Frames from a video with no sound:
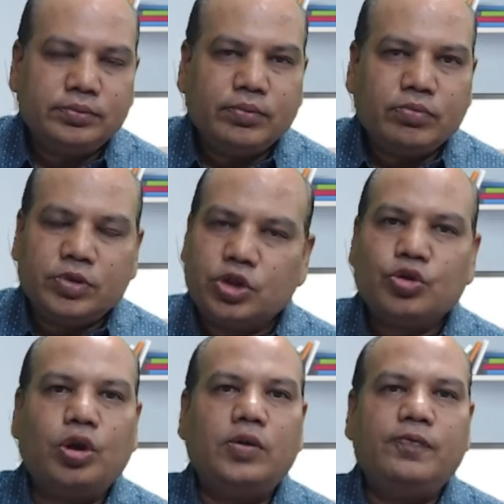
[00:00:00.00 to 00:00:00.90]
This
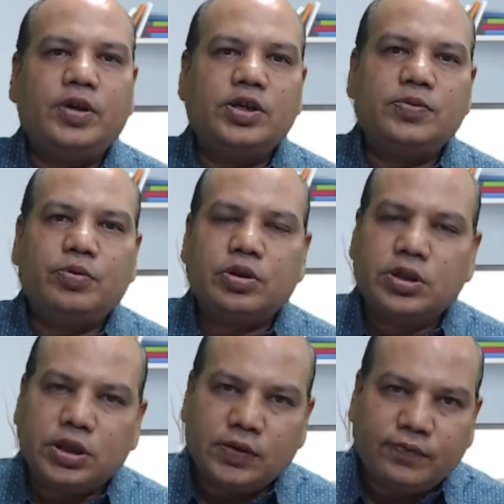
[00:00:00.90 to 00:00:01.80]
offer is for
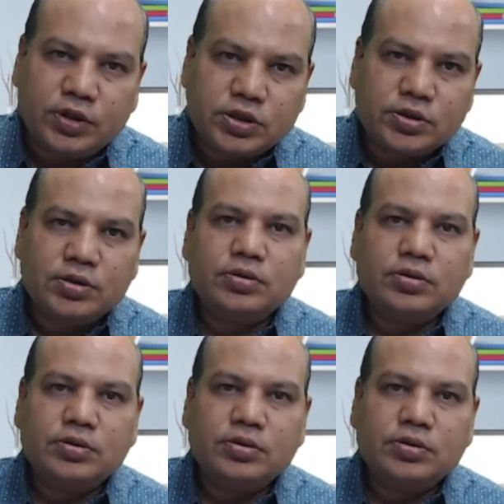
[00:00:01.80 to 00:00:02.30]
31st